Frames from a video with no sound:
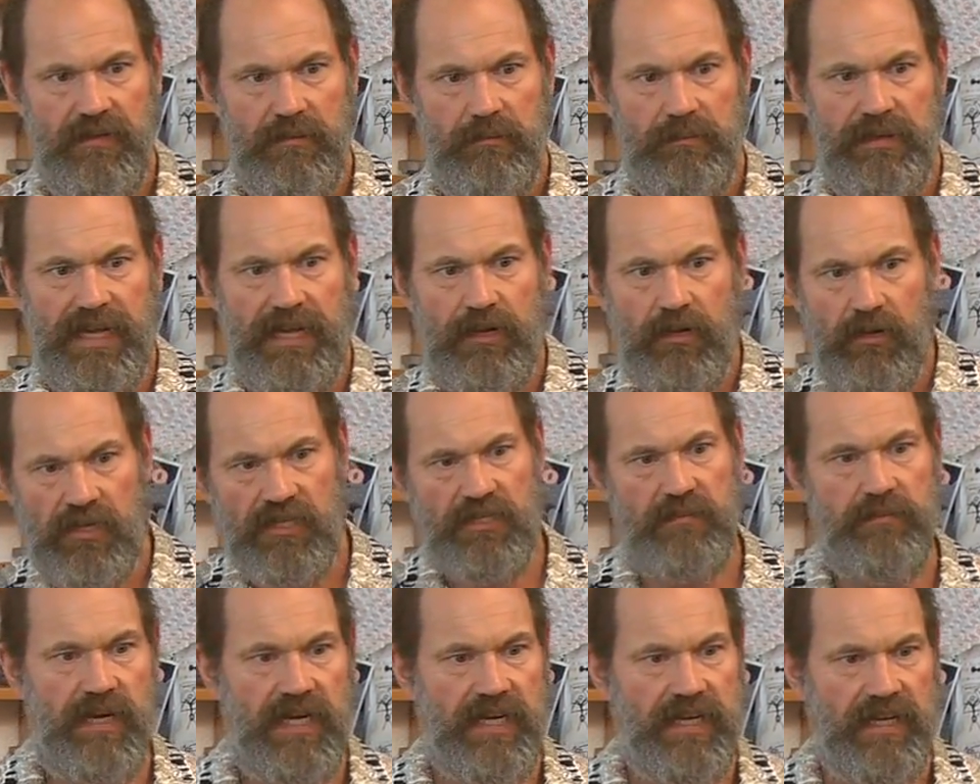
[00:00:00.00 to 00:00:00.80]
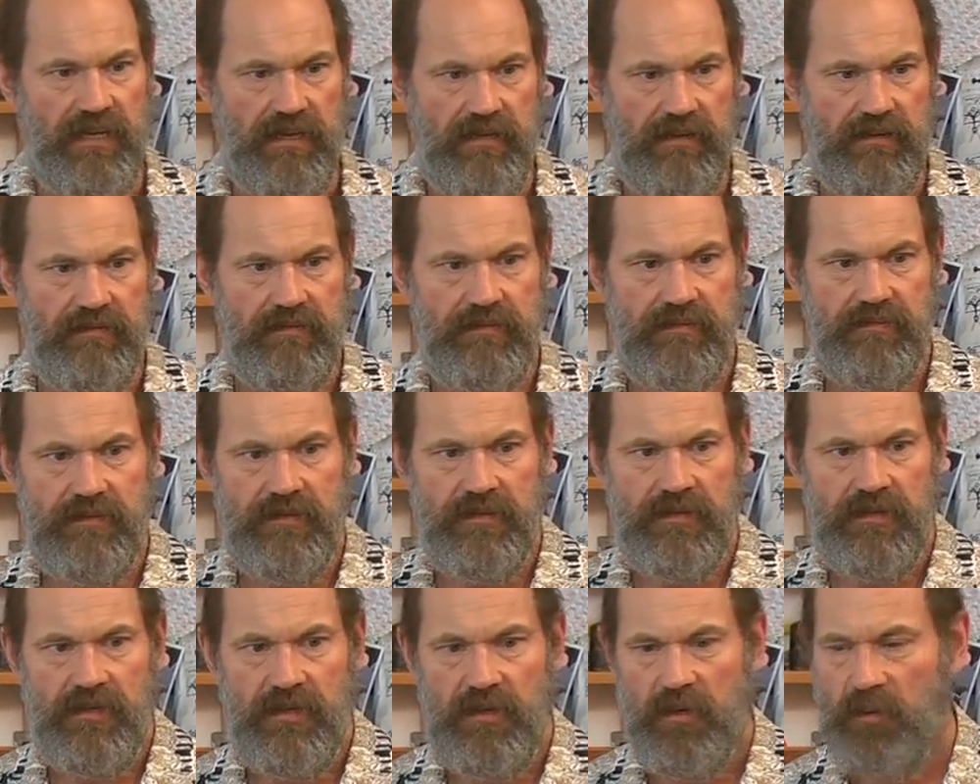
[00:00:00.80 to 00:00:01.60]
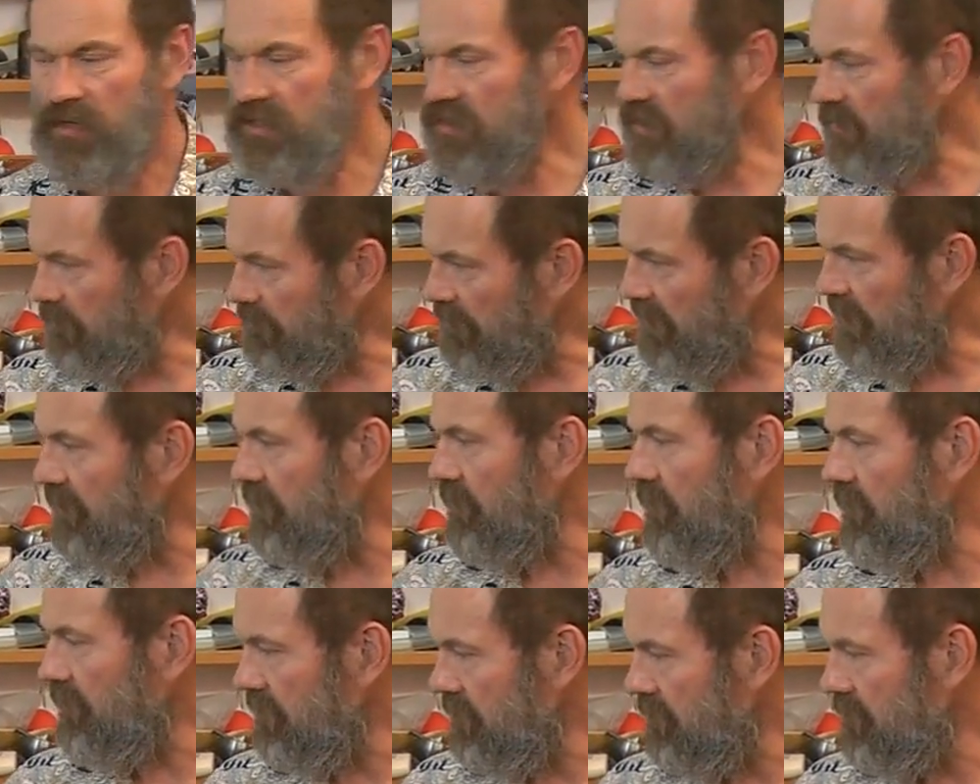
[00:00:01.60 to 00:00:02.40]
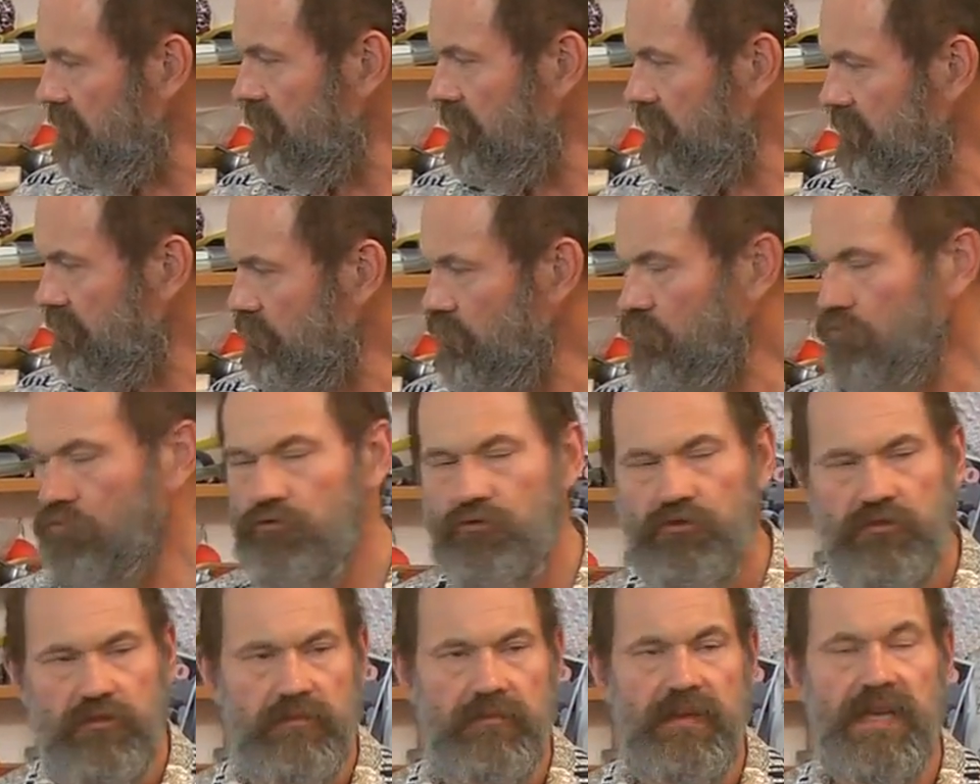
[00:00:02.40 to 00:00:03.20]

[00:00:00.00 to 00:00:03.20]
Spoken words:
But that costs money. What's a better solution,